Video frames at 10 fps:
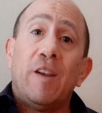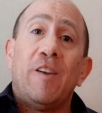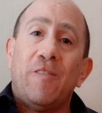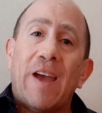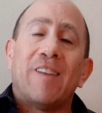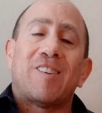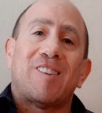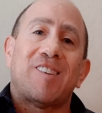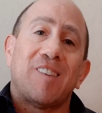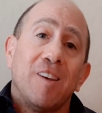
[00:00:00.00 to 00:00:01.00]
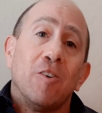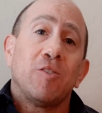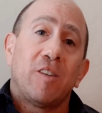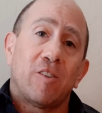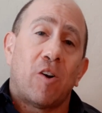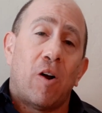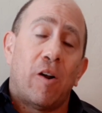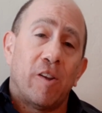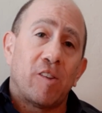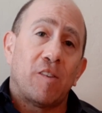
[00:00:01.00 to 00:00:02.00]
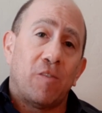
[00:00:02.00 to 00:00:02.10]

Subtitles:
advanced skilled guitarists,